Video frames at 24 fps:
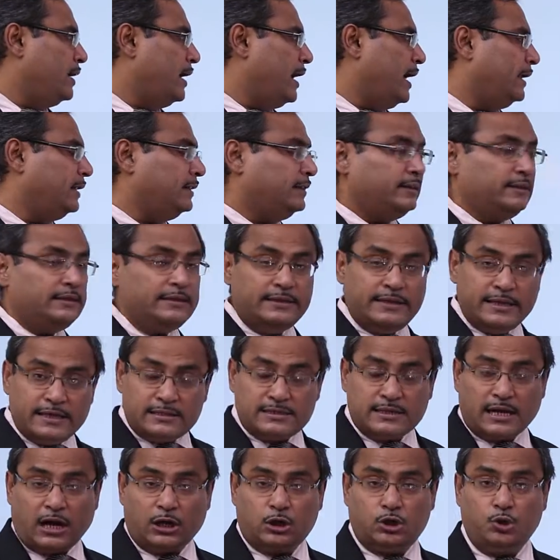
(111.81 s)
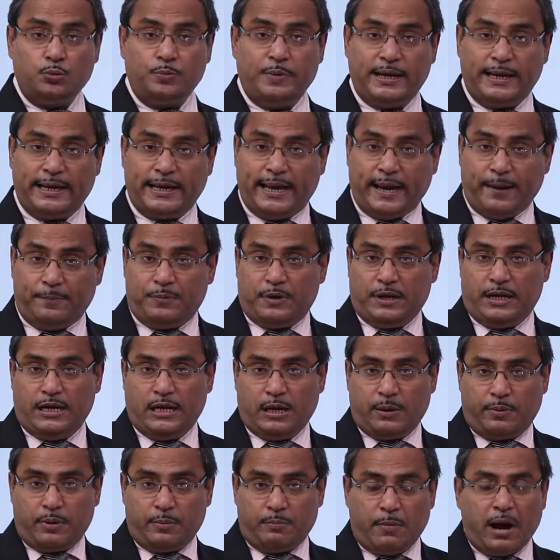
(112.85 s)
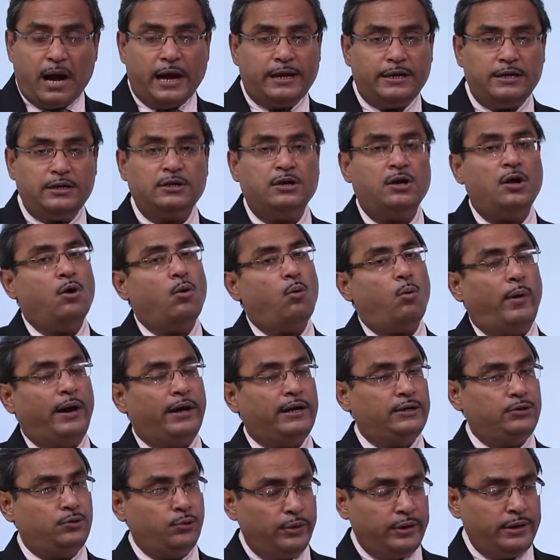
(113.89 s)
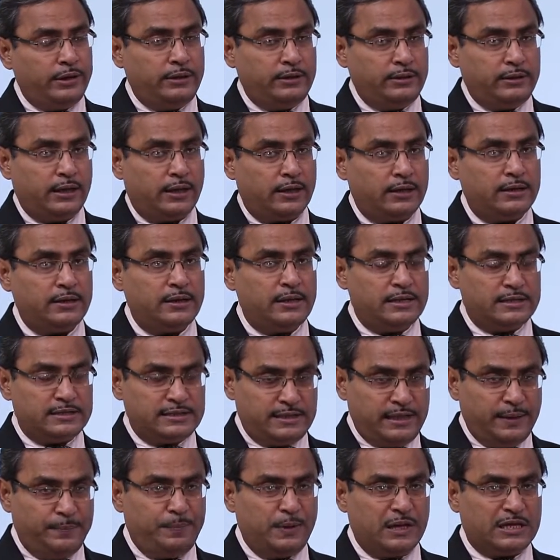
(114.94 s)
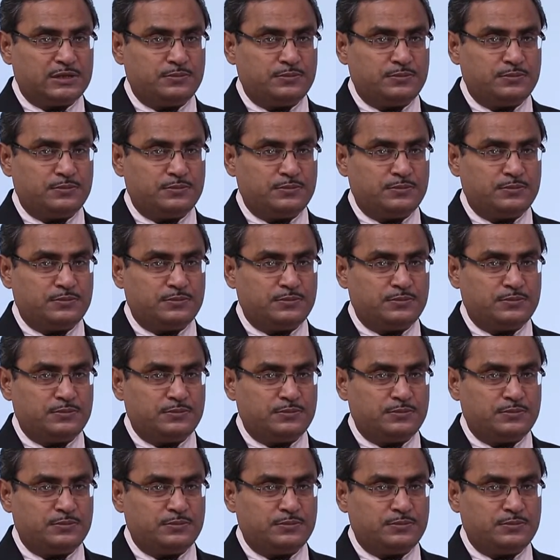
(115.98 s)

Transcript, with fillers: and these are to be kept in our mind while doing the C++